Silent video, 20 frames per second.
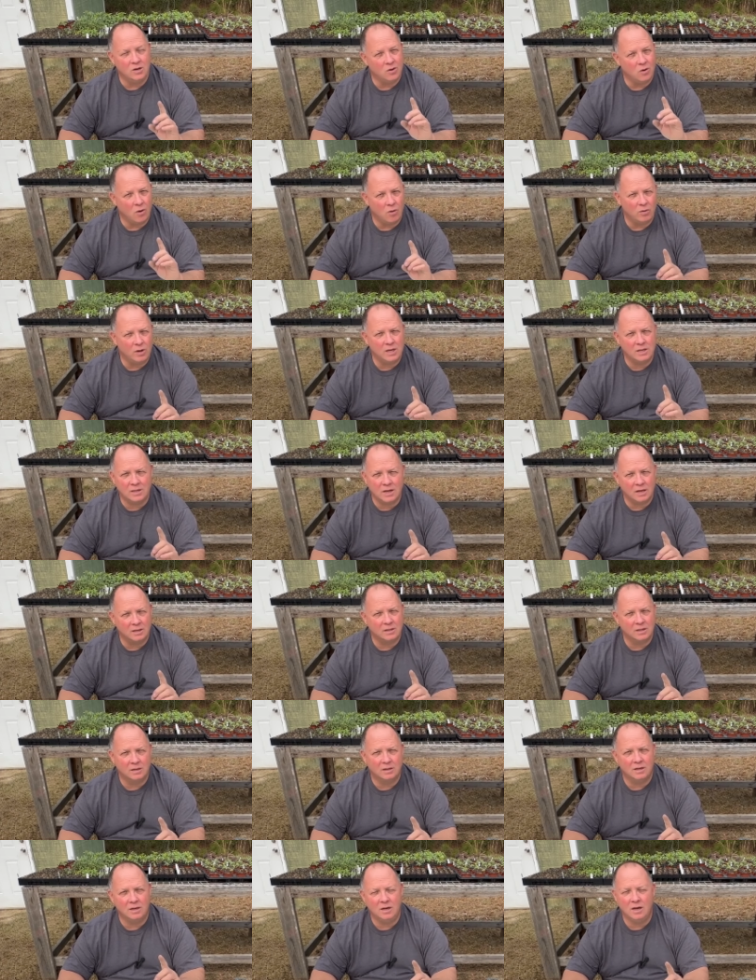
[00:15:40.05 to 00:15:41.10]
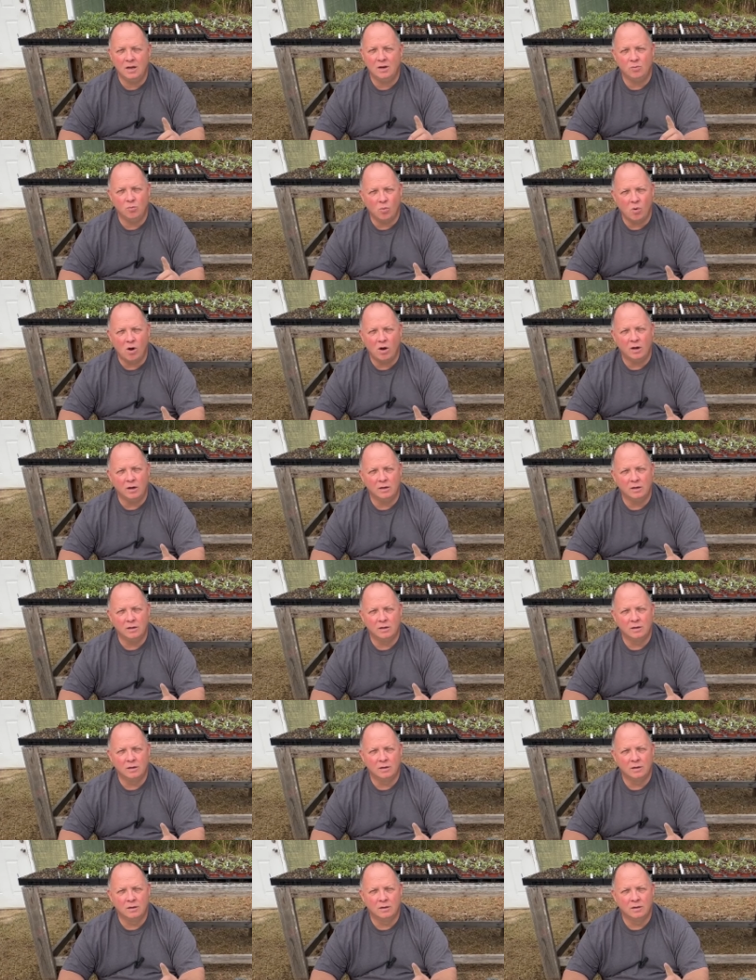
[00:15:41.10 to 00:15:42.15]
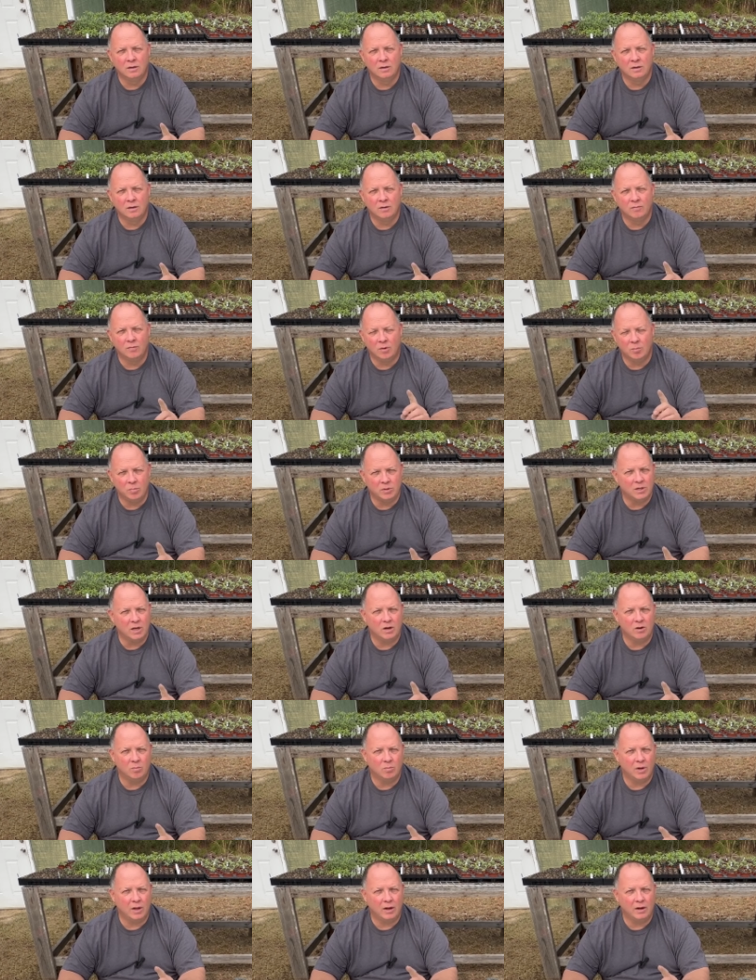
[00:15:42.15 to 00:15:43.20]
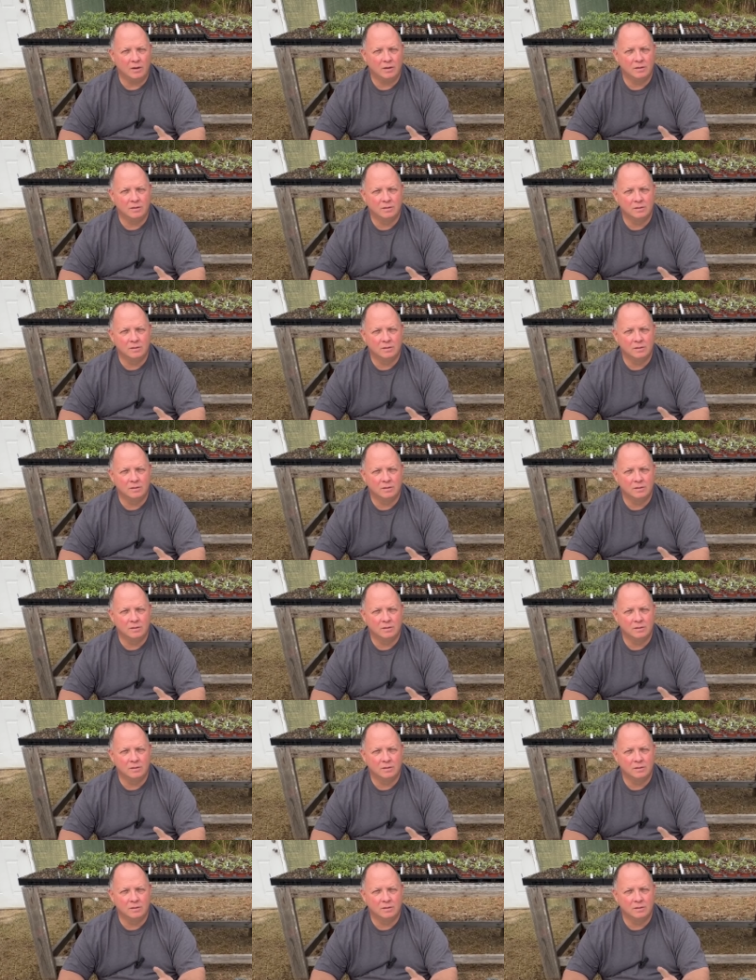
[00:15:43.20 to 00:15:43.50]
you only technically need one for a potato plant.